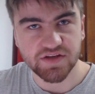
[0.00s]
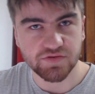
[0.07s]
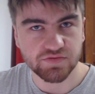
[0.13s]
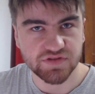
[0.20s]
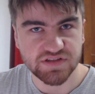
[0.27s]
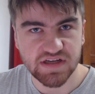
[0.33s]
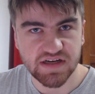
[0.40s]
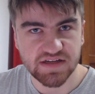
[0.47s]
you'll
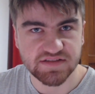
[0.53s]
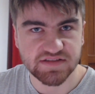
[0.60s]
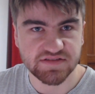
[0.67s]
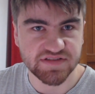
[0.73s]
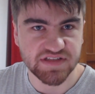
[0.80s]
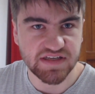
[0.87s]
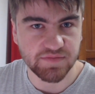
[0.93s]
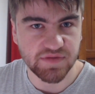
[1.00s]
start to
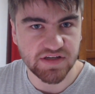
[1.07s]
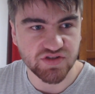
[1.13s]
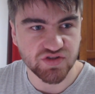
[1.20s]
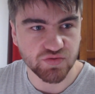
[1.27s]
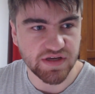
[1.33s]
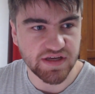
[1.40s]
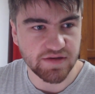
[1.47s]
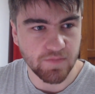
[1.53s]
see me
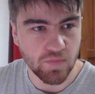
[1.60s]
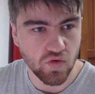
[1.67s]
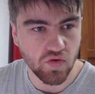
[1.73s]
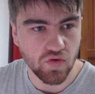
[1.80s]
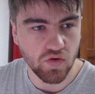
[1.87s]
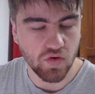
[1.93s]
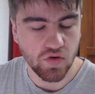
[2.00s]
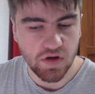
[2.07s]
doing
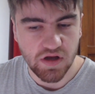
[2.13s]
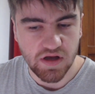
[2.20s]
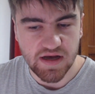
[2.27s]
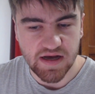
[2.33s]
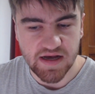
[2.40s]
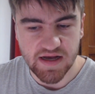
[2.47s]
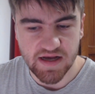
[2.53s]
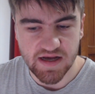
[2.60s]
more
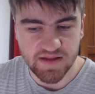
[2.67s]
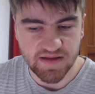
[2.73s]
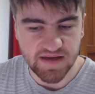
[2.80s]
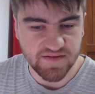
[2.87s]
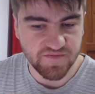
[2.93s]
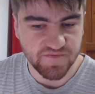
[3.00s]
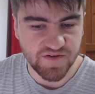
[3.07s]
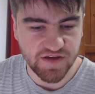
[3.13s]

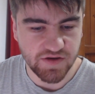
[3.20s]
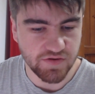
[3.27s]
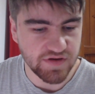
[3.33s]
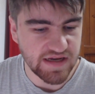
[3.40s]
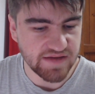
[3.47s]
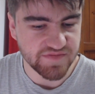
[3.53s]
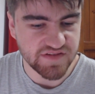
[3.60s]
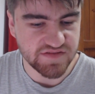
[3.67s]
like video
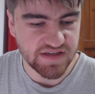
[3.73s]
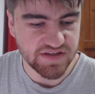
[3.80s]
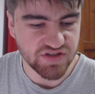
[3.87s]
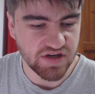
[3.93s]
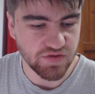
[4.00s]
games, etc.